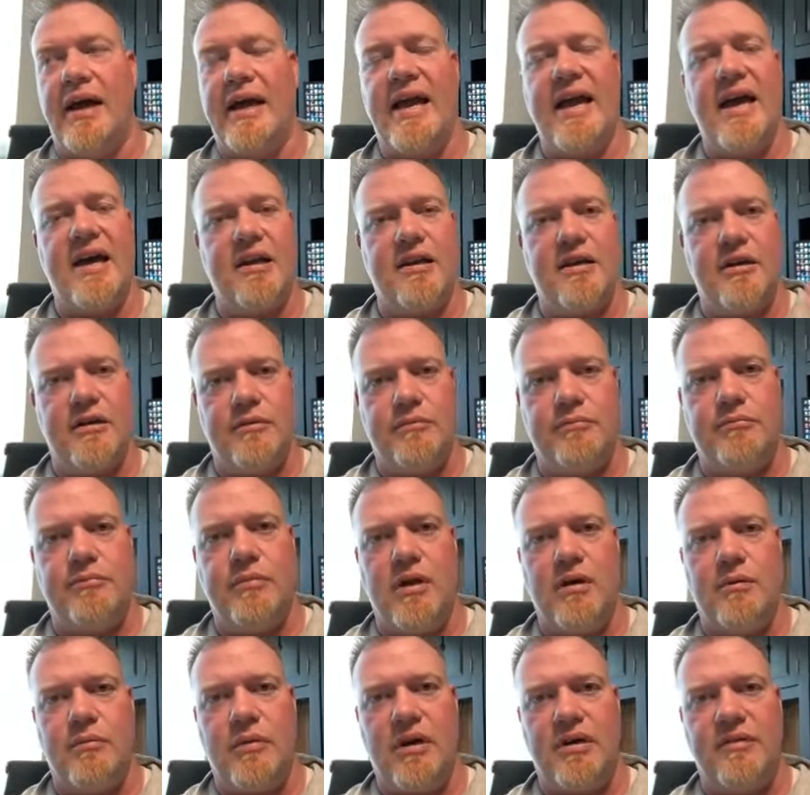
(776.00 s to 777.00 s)
I had a
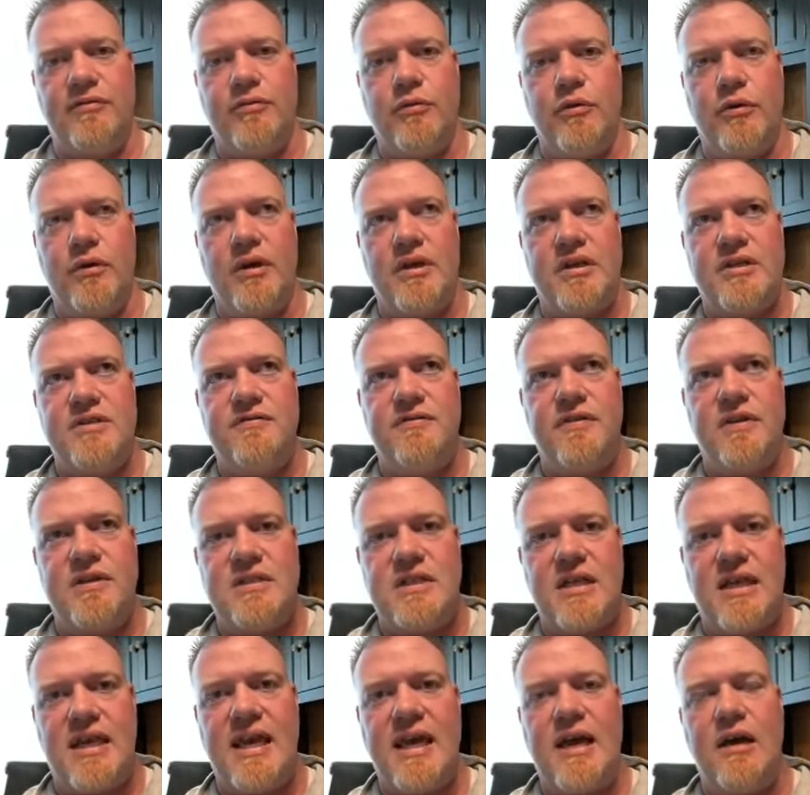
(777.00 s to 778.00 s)
my Forex
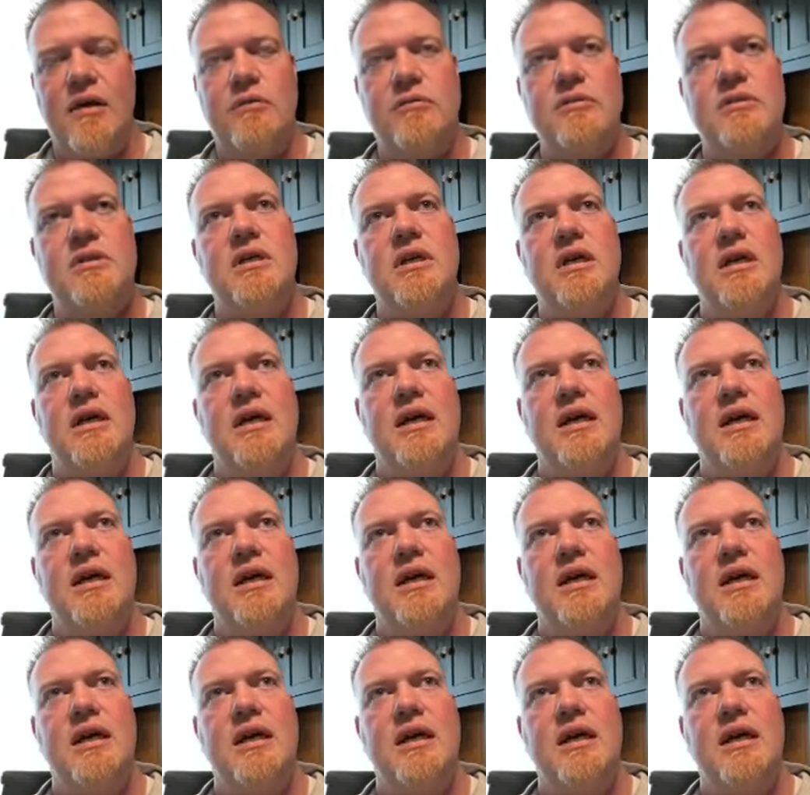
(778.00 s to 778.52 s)
funds account,